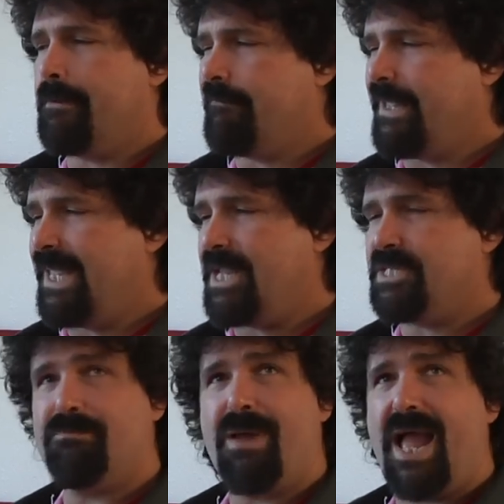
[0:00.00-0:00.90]

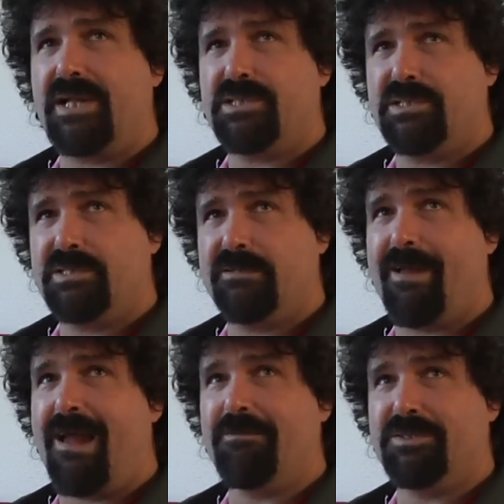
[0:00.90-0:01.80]
vacation package to
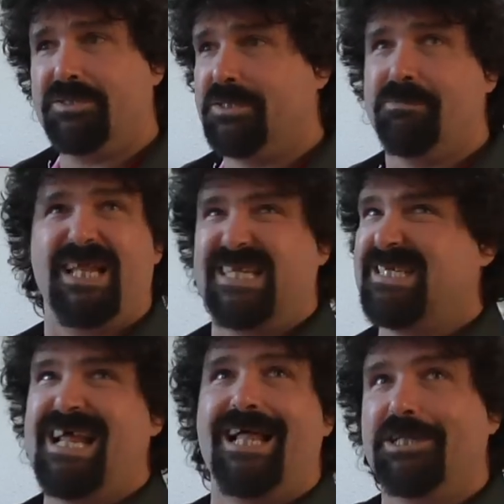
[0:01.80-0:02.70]
Survivor Series, but that's
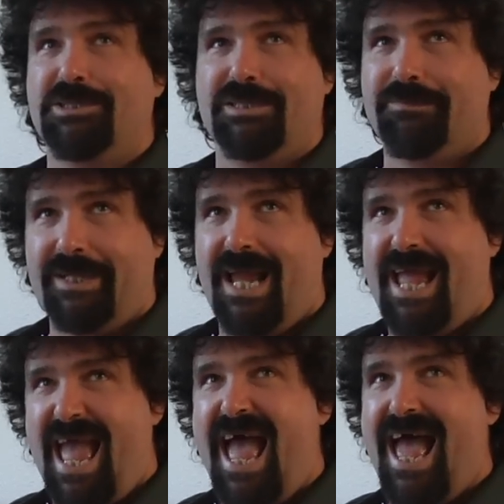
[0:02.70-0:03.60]
not like something I
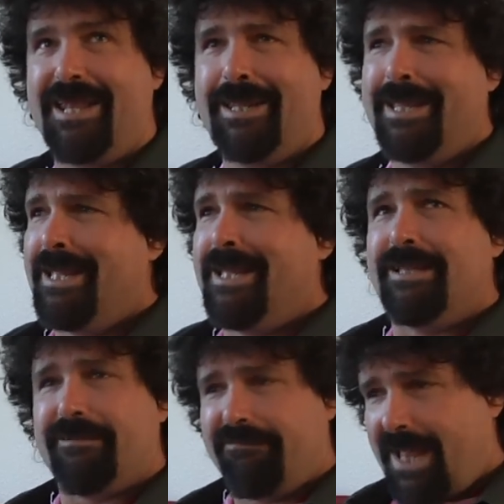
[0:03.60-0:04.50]
had.
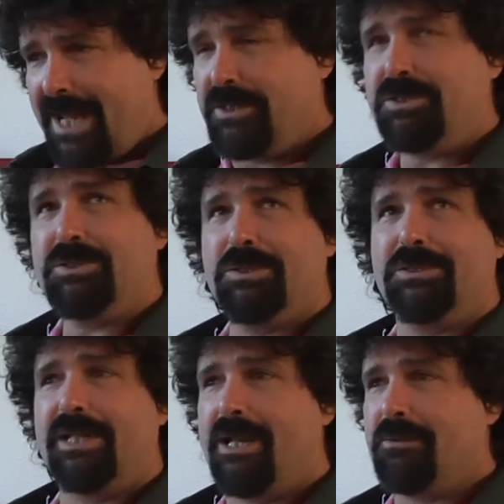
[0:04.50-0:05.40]
The flannel
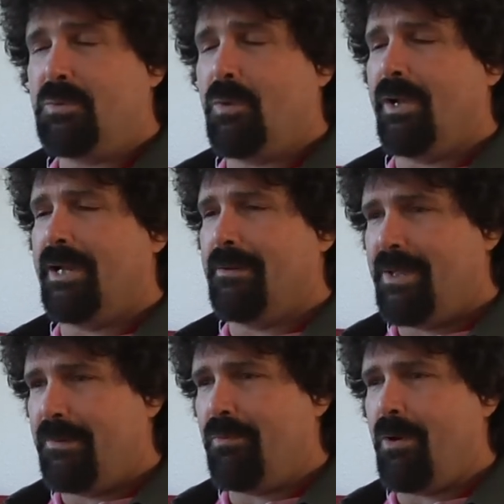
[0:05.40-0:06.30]
shirt that I was wearing in a
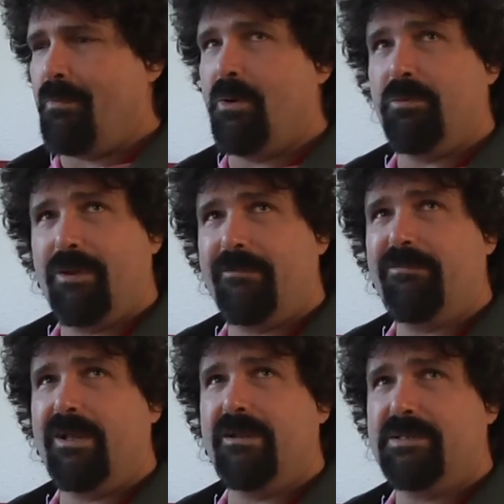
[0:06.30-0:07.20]
big promo with Ric
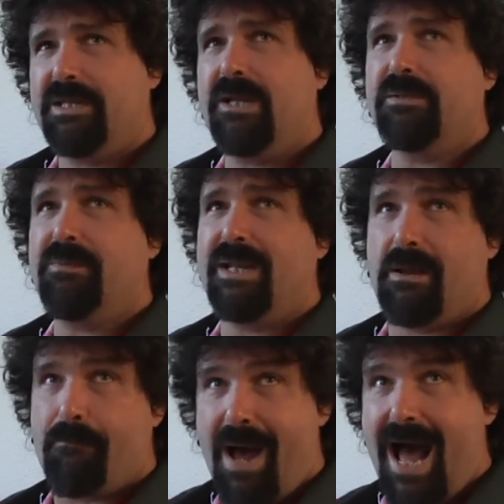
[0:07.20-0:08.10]
Flair, it's been in
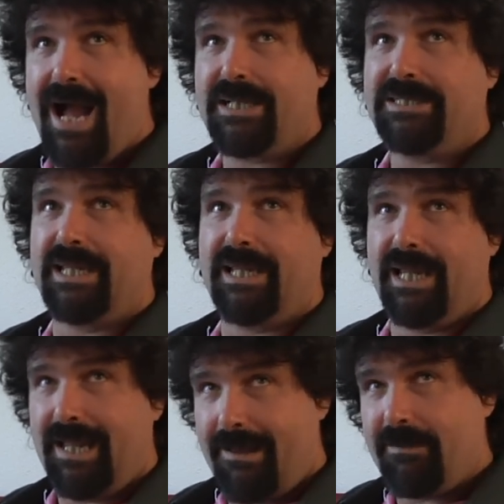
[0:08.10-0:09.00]
a box. Like,
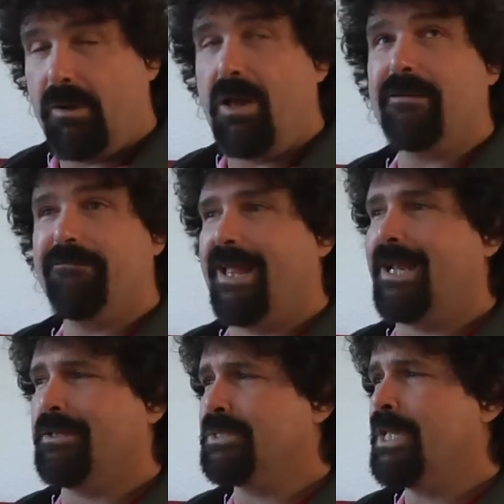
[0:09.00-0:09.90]
yeah, there are other
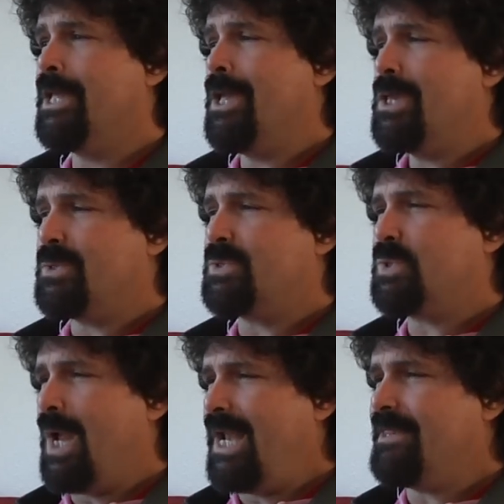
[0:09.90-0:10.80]
flannels. So I was
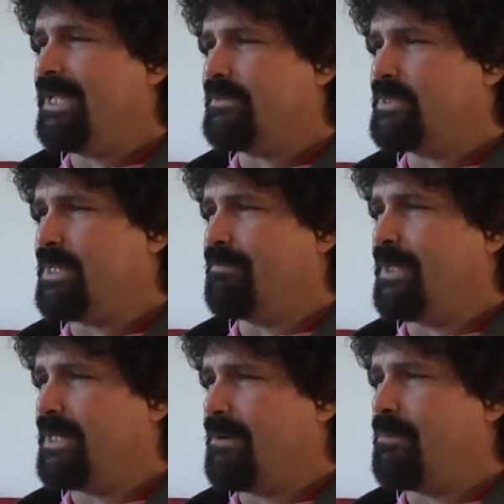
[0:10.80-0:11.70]
trying to think of
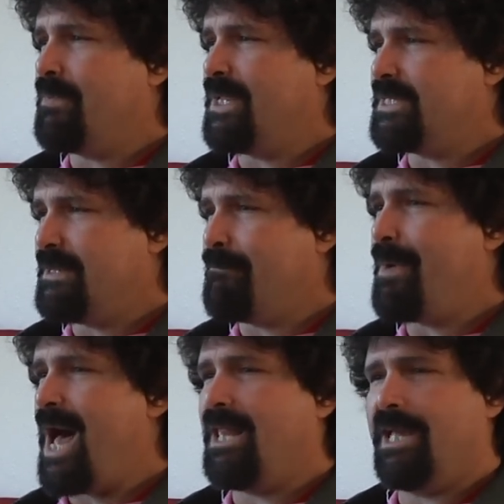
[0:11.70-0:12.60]
something that would be
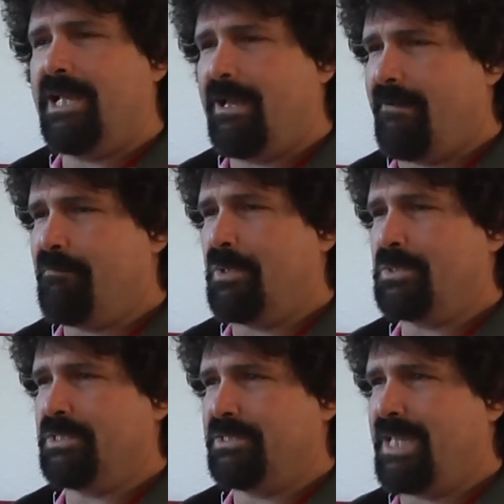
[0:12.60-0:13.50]
symbolic of
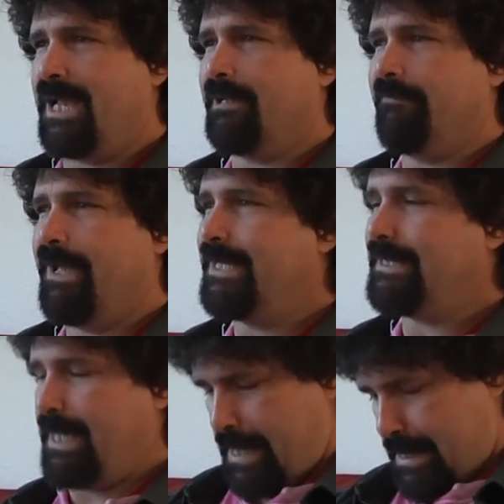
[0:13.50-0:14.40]
personal
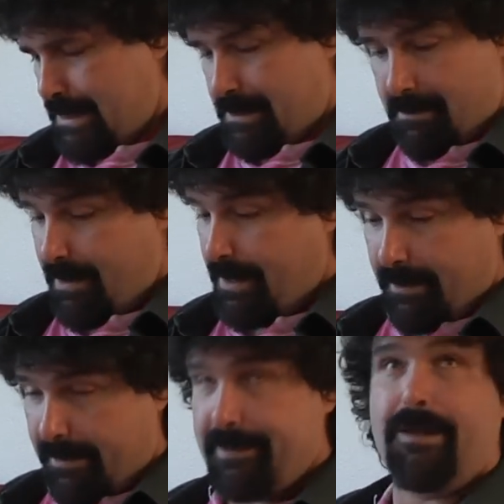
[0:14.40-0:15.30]
sacrifice. And so
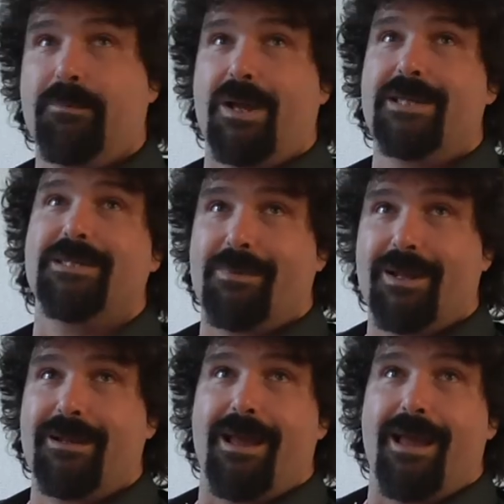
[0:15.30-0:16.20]
you're going to crazy,
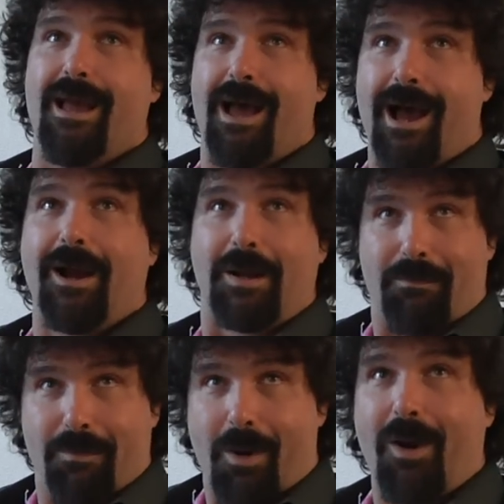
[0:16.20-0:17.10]
but I'm going to
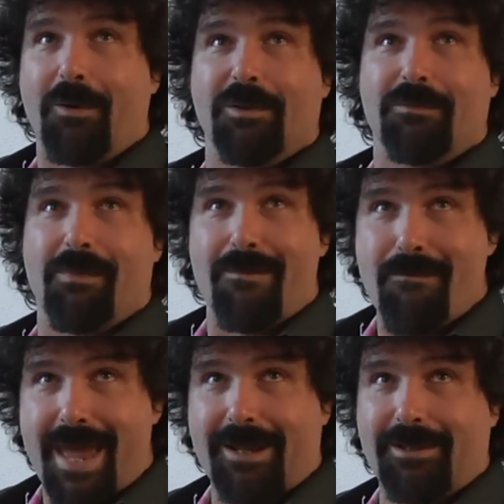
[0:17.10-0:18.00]
part with my
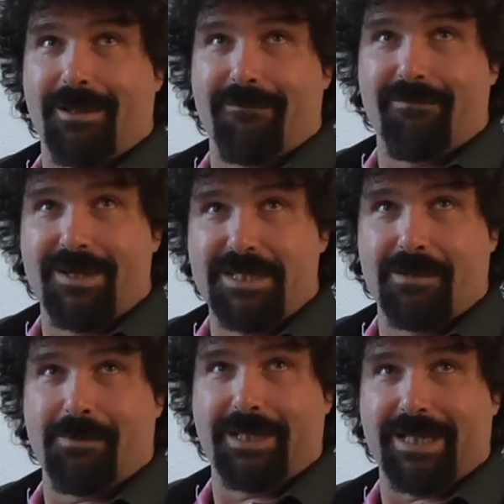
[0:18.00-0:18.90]
Medal of
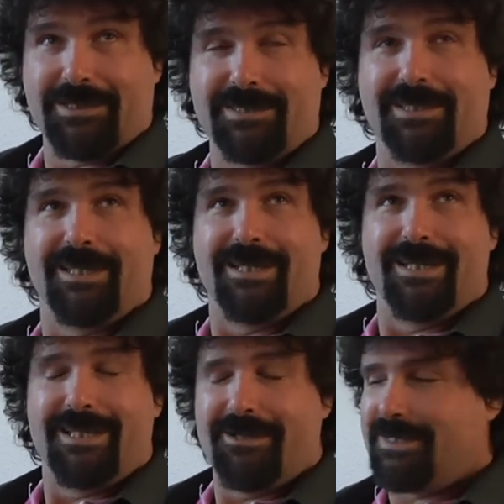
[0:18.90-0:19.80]
Reasonableness
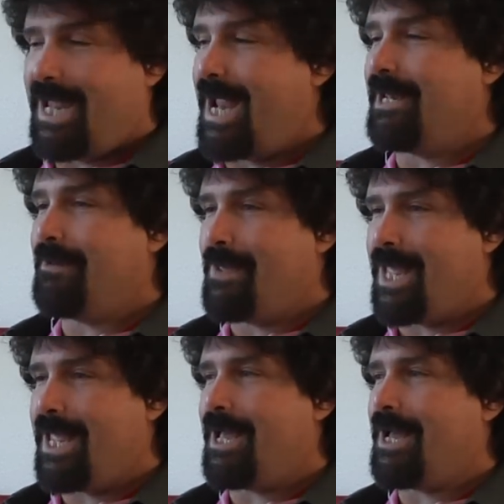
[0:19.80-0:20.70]
that was handed to
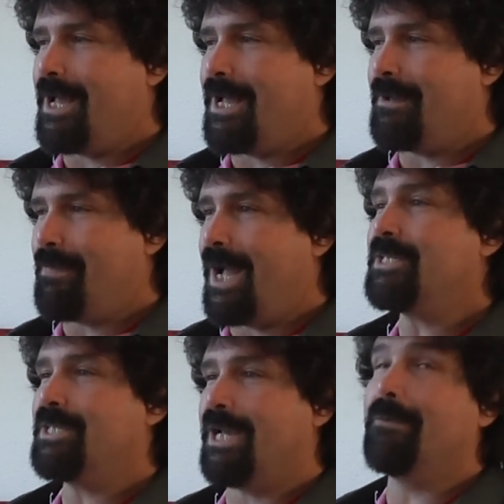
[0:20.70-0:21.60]
me by
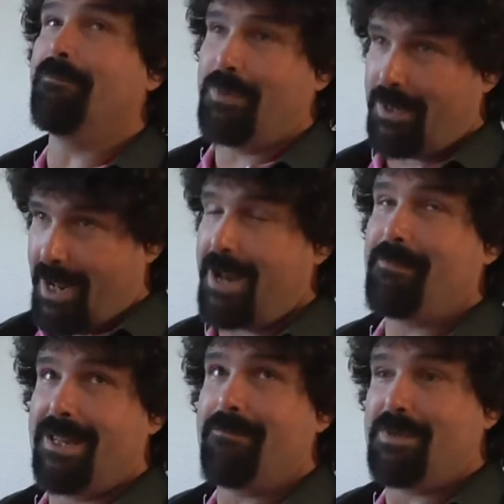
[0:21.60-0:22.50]
John,
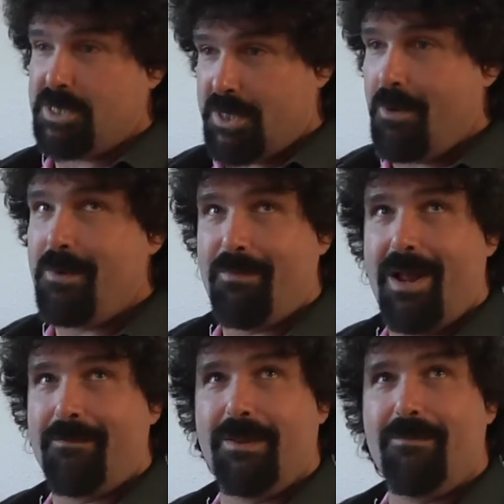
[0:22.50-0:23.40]
bestowed
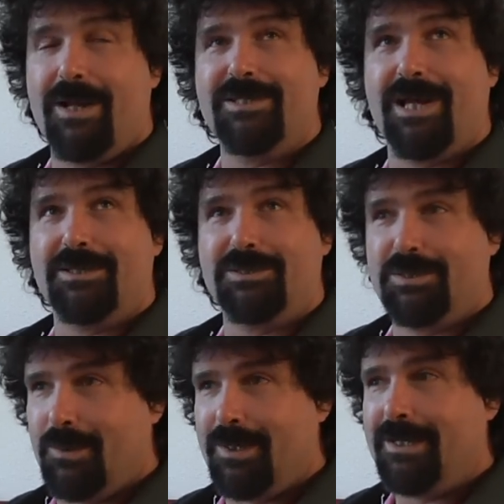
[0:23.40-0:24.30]
upon me by Jon
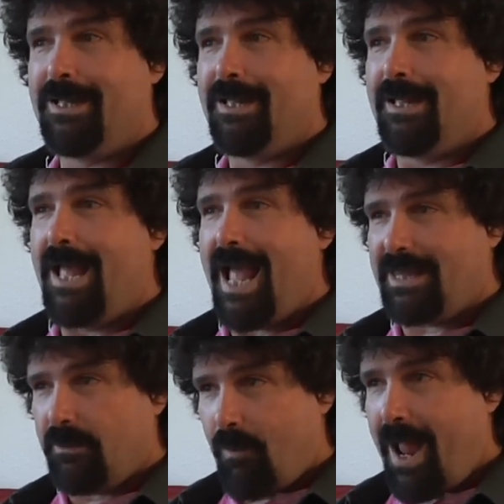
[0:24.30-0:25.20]
Stewart at
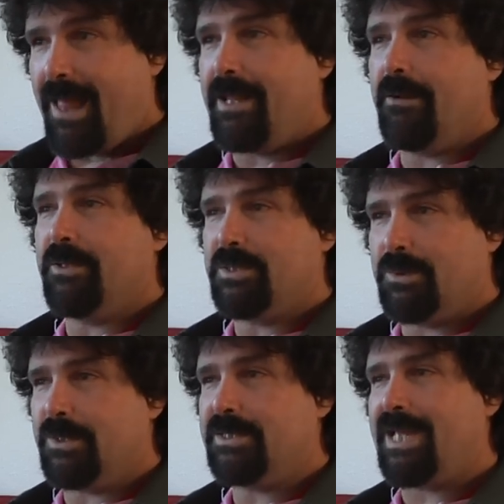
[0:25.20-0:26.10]
the rally to
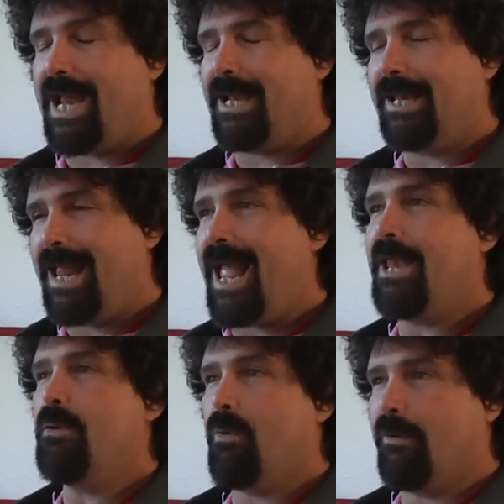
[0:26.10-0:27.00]
restore sanity
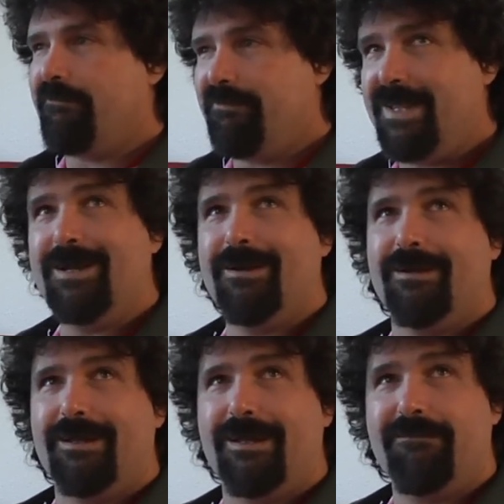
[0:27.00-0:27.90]
and or
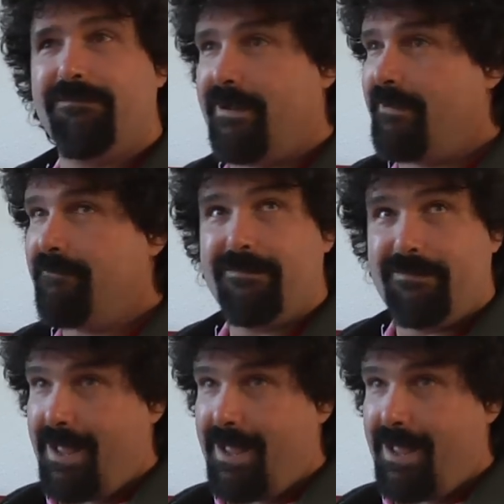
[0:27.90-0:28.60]
fear in front of